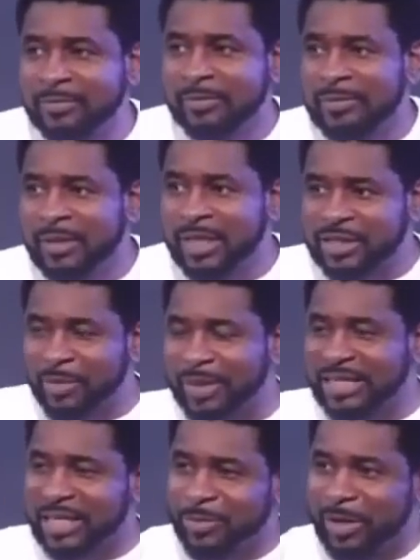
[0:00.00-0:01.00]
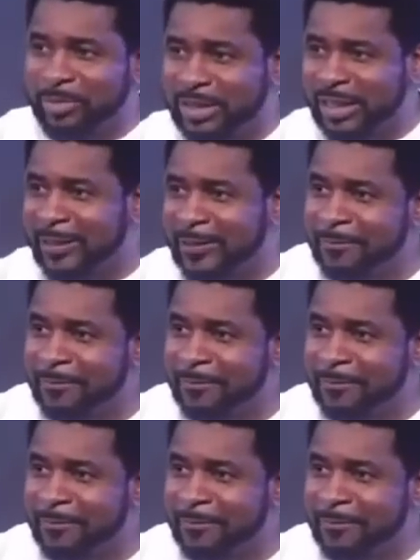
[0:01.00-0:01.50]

Is somebody getting what I'm saying?